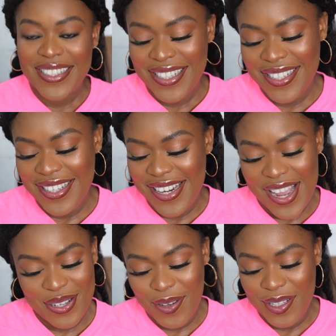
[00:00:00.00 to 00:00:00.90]
This is a
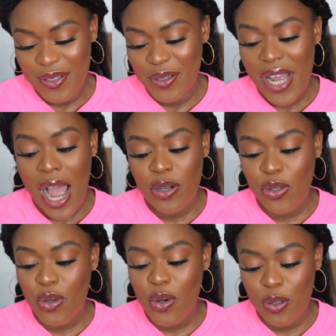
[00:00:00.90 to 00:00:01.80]
nice question. How do
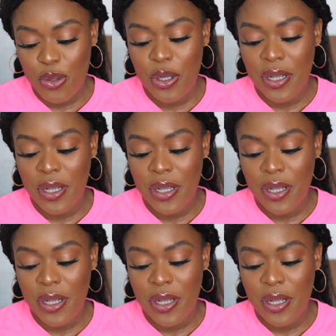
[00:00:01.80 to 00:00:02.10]
you control